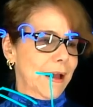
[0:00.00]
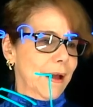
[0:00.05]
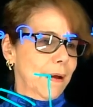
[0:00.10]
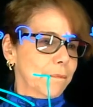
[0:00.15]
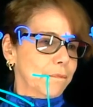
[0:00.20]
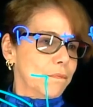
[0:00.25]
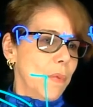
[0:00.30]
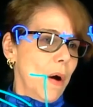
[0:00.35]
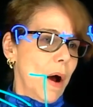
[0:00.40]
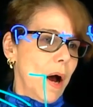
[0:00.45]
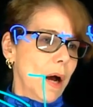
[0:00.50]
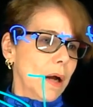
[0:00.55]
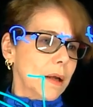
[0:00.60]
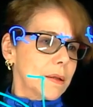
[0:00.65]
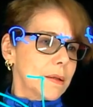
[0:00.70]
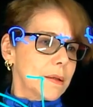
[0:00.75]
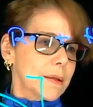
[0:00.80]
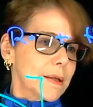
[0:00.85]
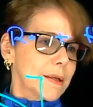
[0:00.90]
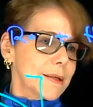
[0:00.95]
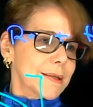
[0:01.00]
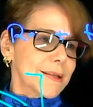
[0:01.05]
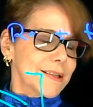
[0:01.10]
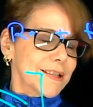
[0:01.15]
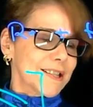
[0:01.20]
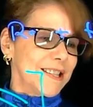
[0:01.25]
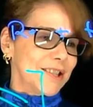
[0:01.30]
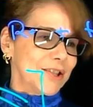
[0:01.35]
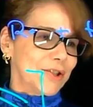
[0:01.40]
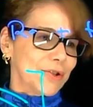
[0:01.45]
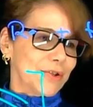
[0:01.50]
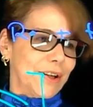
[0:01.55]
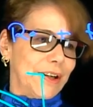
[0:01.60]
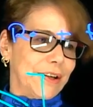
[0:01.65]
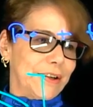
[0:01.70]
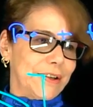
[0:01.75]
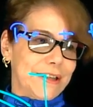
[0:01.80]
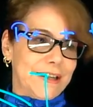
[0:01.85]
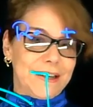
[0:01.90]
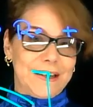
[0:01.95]
bond dissociation
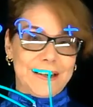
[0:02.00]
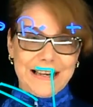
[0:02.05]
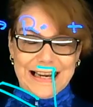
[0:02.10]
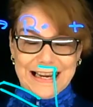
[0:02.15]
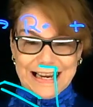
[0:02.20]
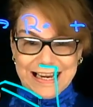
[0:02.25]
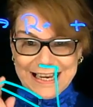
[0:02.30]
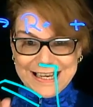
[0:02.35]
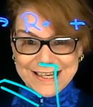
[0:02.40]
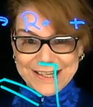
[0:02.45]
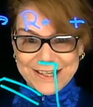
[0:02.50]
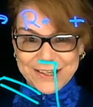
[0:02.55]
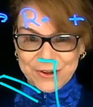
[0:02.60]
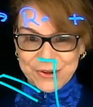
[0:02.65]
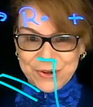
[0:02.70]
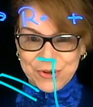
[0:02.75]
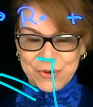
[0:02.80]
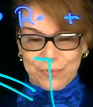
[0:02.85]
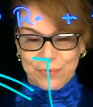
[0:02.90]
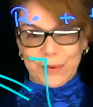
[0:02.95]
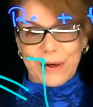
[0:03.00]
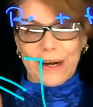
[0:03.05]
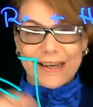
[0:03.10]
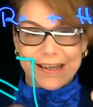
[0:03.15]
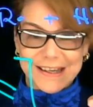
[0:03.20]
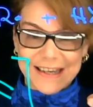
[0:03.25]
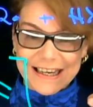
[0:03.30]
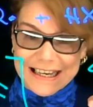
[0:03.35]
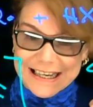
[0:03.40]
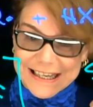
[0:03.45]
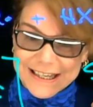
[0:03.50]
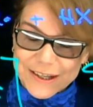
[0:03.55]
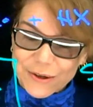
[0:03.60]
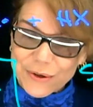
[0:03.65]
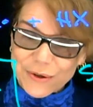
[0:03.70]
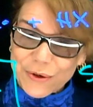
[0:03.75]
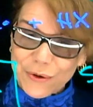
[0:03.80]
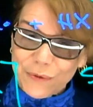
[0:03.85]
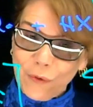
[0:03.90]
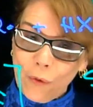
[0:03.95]
energy, easier to break, easier
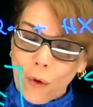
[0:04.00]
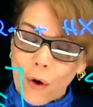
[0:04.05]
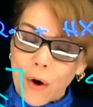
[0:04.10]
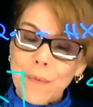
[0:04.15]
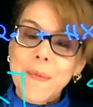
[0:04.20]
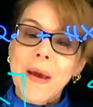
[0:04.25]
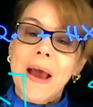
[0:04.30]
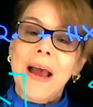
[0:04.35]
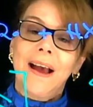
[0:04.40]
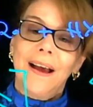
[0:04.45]
to form,